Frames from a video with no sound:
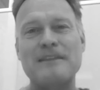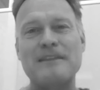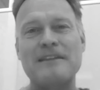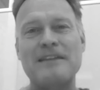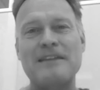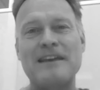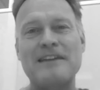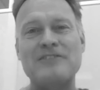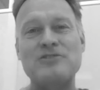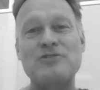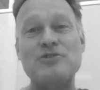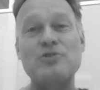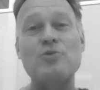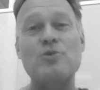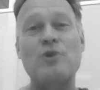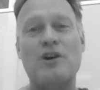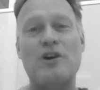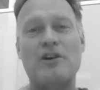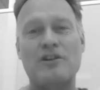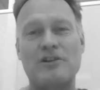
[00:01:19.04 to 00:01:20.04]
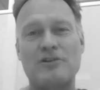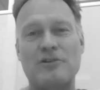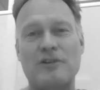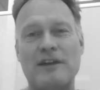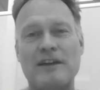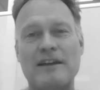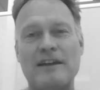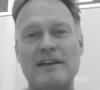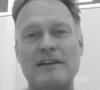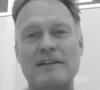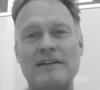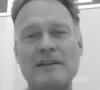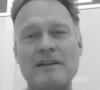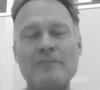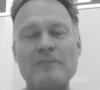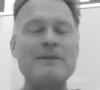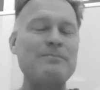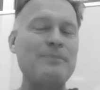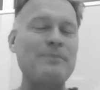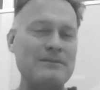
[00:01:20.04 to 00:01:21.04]
that you are creating.
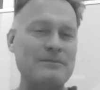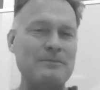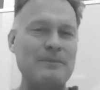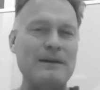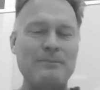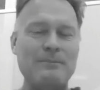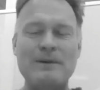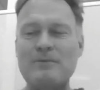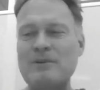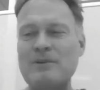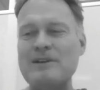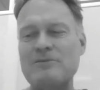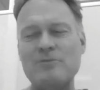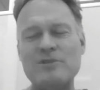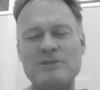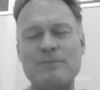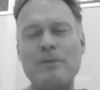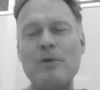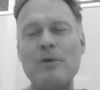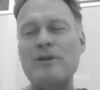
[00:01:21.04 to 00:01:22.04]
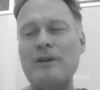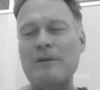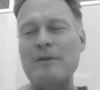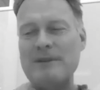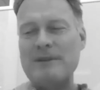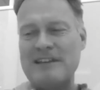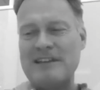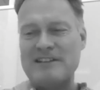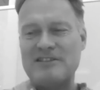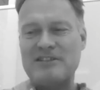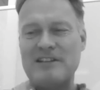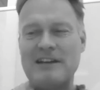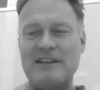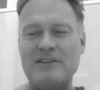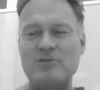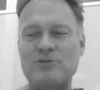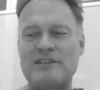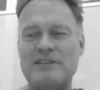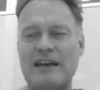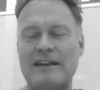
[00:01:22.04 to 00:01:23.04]
But we spoke a little bit yesterday, and
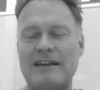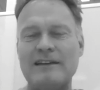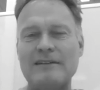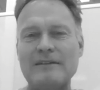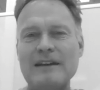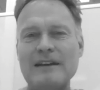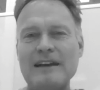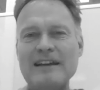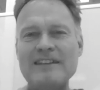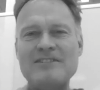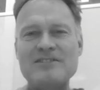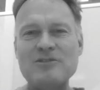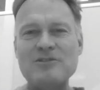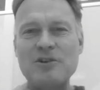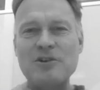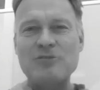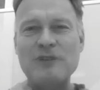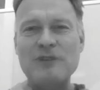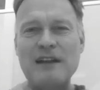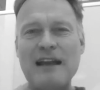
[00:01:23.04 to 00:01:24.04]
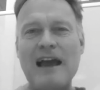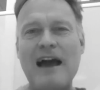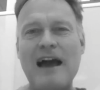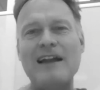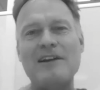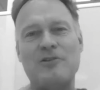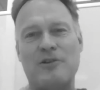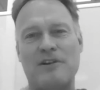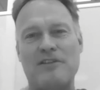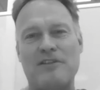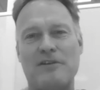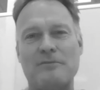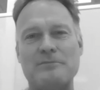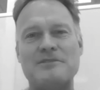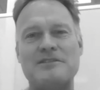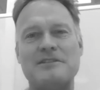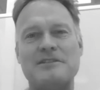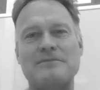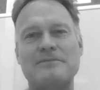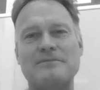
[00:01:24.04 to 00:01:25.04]
you said it's not really algorithms.